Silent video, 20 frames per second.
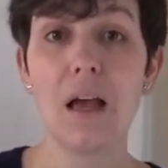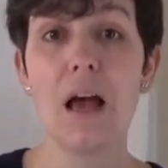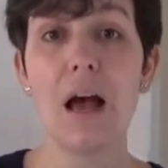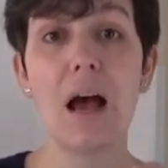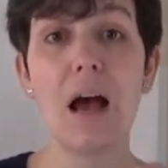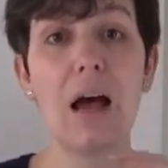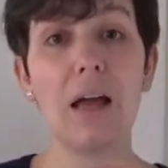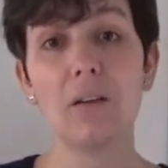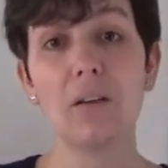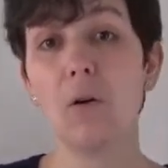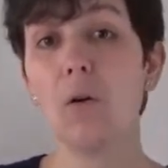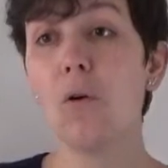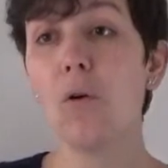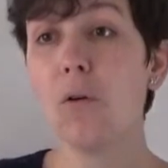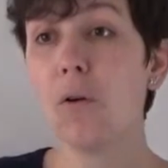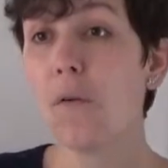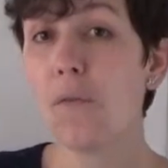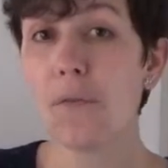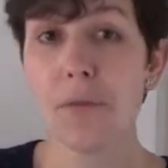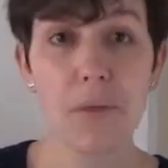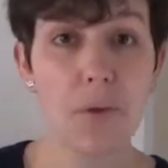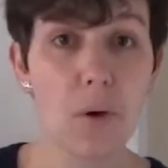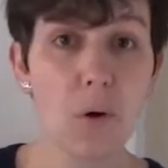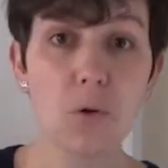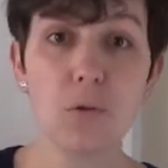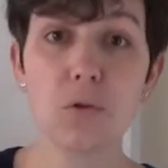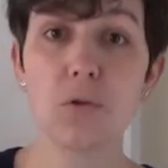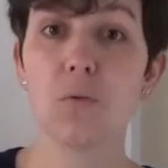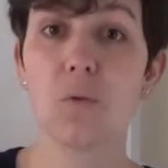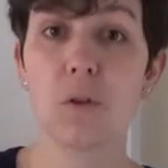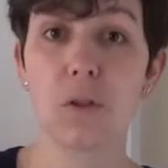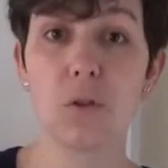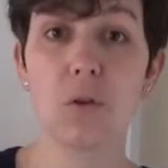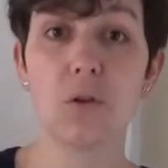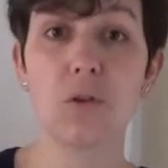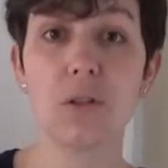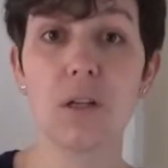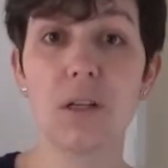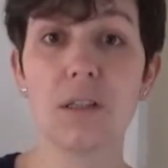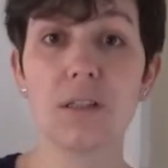And all of those
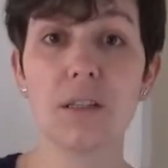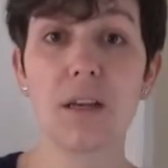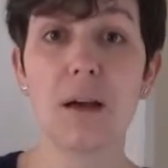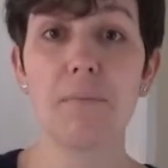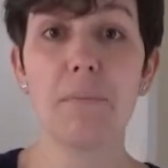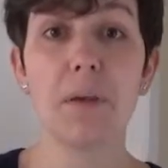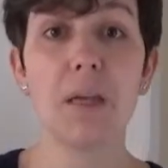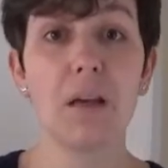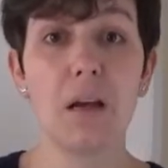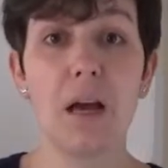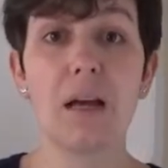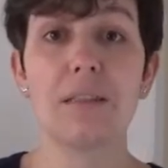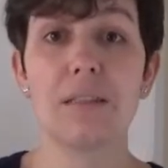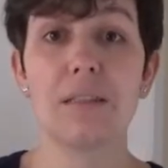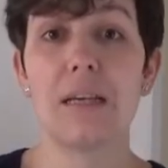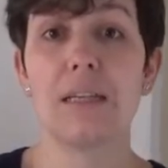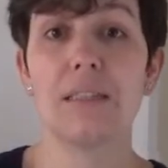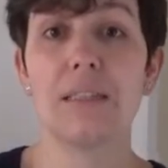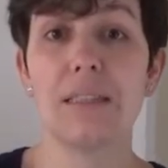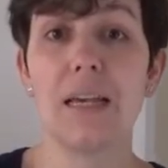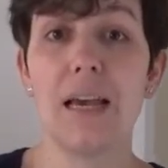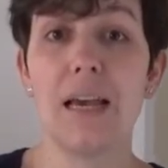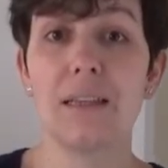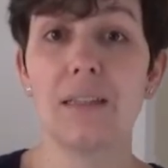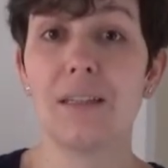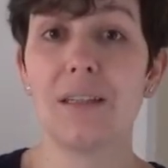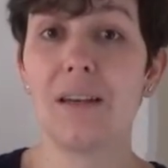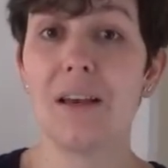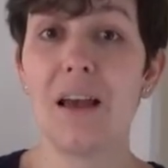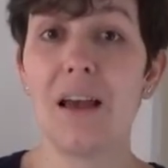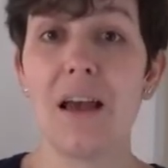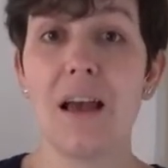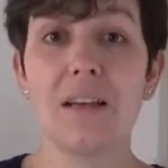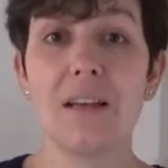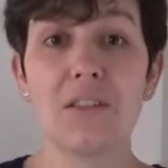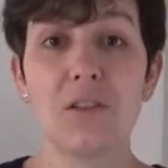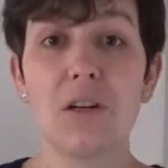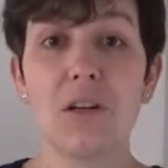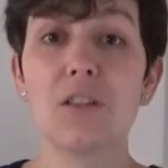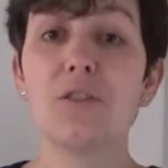resources can be, as I said,
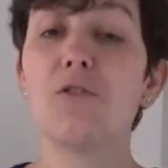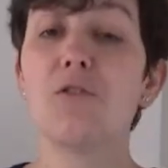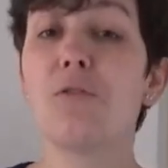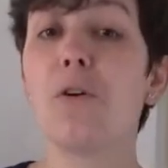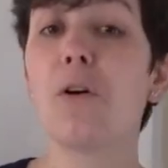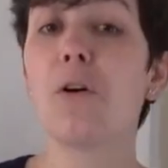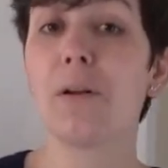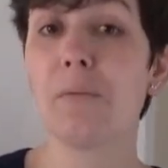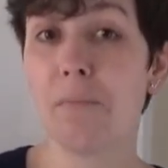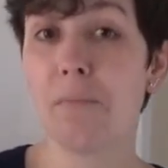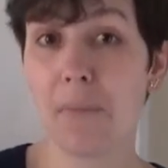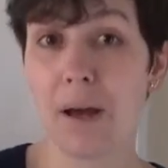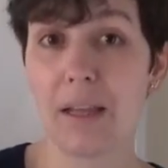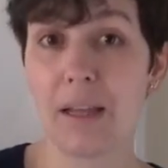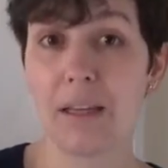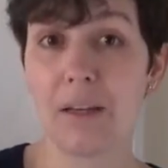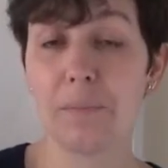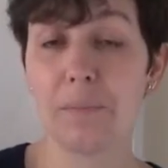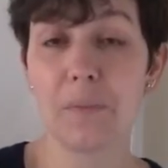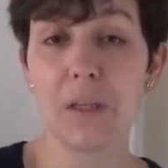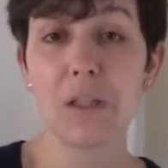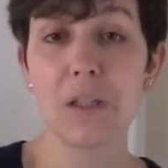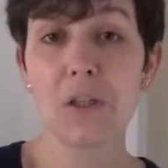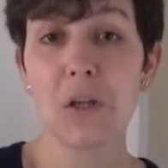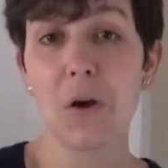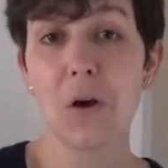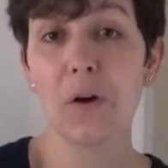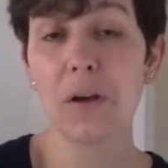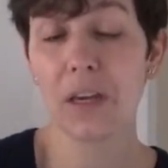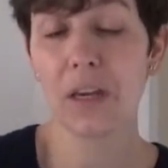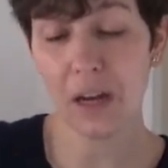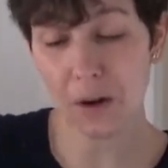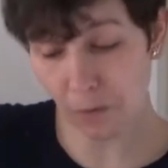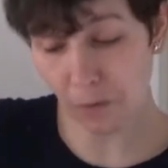transformed in money. So here we